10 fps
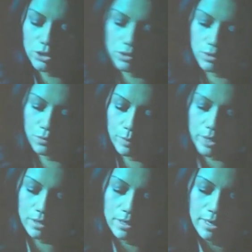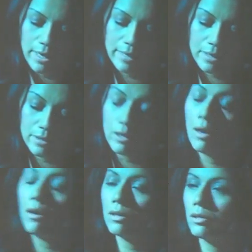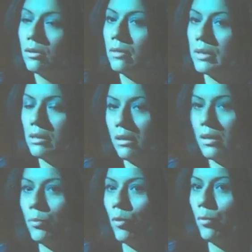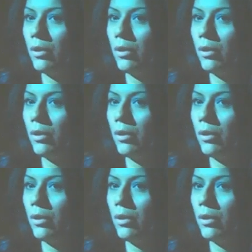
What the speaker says: of women, and that they are also linguistically appropriate.